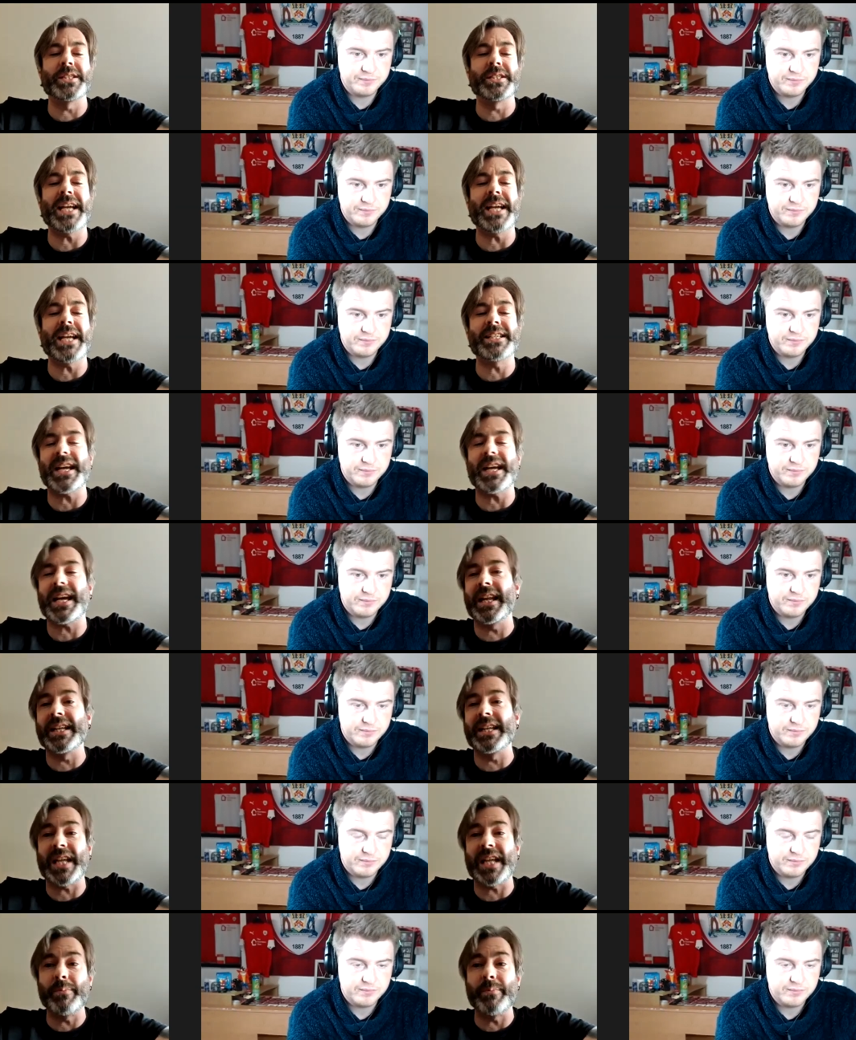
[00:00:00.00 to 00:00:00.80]
Speaker 1: exactly
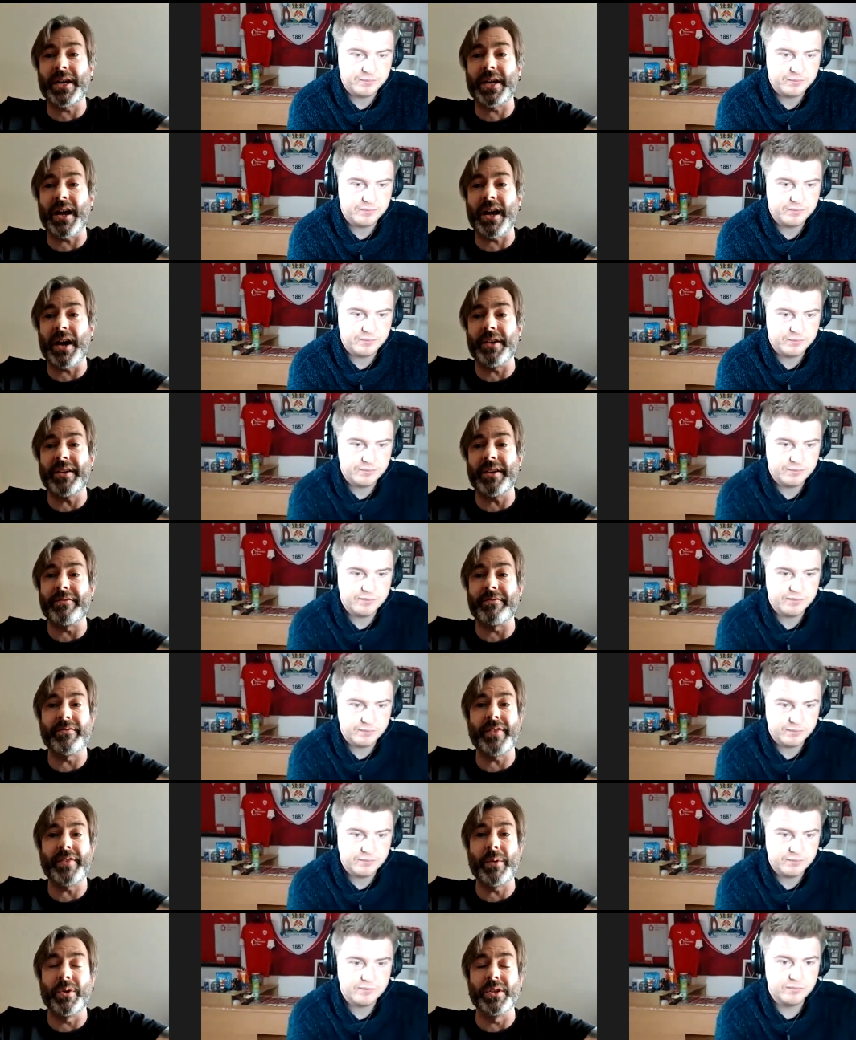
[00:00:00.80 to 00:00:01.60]
the same at Cardiff.
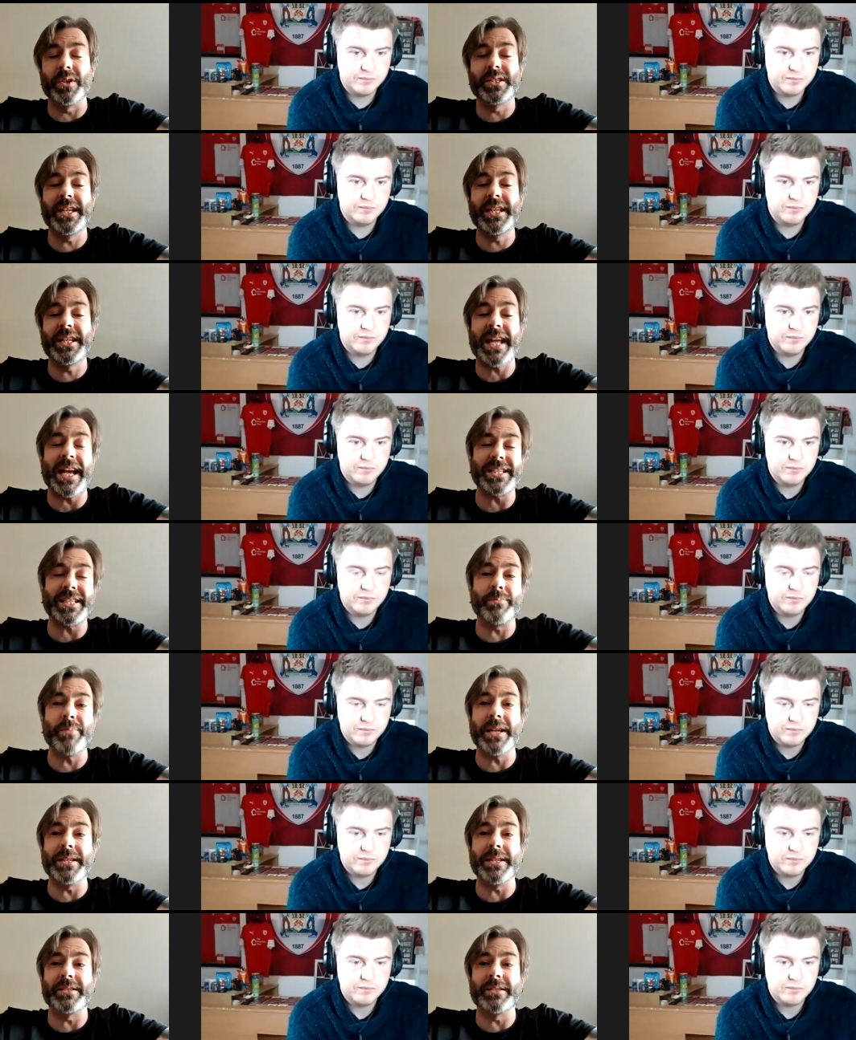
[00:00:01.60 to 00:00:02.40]
They wanted mm. yes
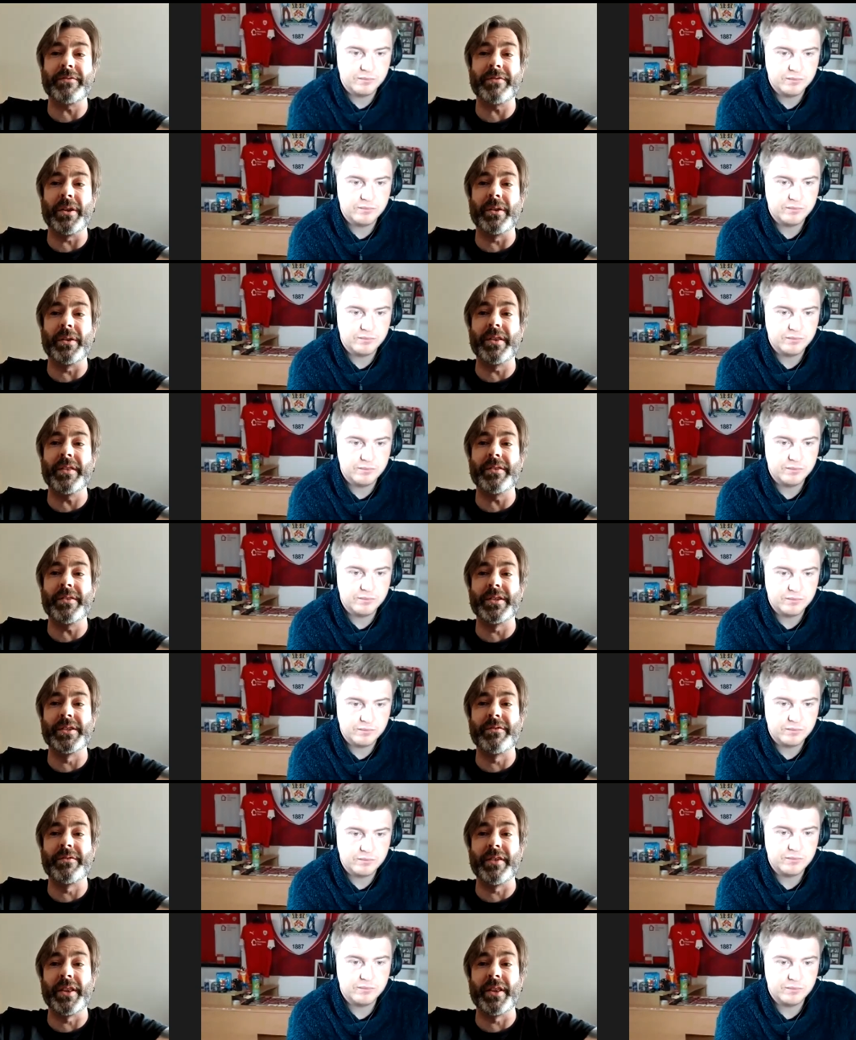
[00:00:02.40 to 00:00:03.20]
men to fill the,
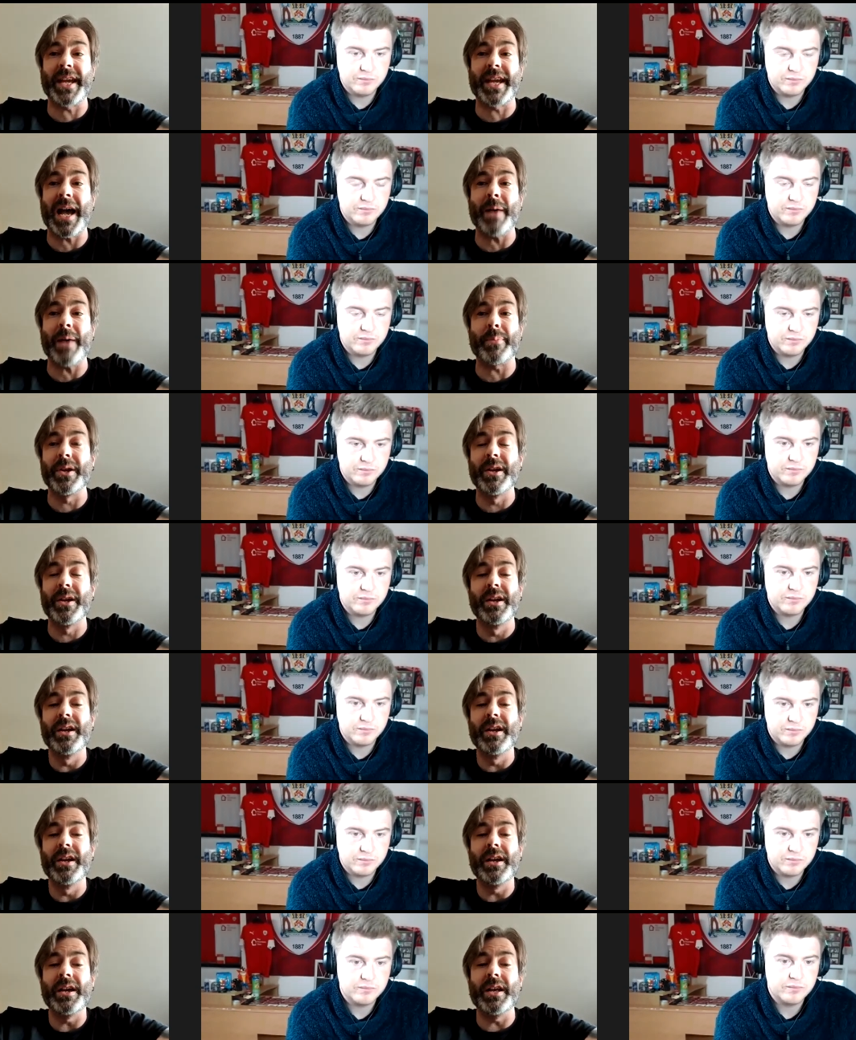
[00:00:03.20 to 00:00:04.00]
to fill the gap,
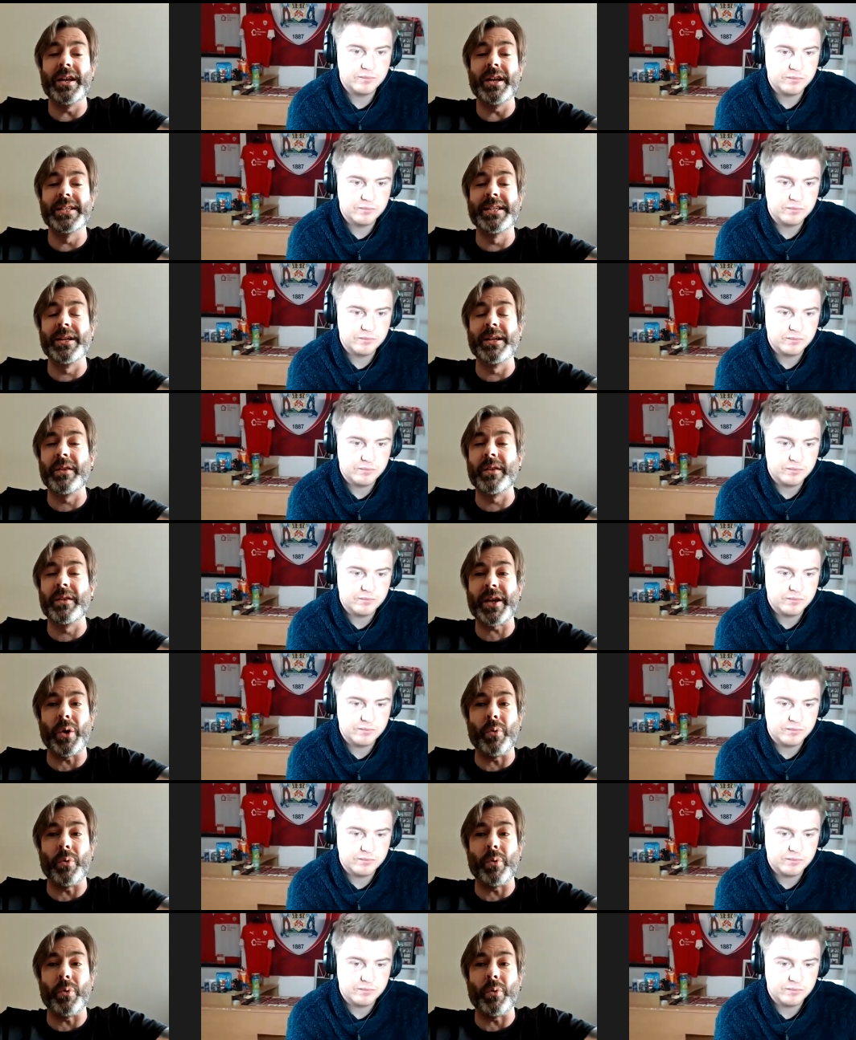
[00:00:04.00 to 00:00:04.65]
and until they got